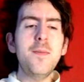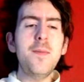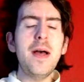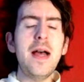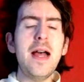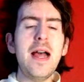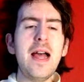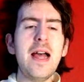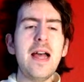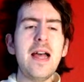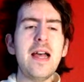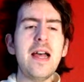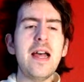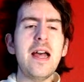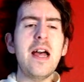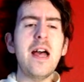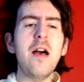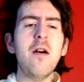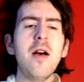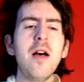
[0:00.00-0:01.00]

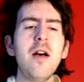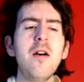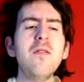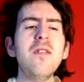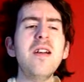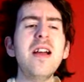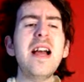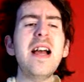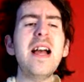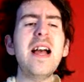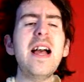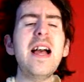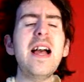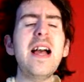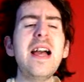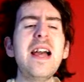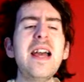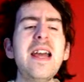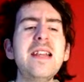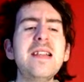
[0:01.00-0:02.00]
power
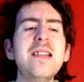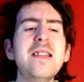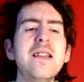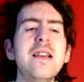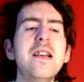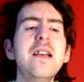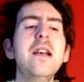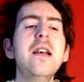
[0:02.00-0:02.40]
rise,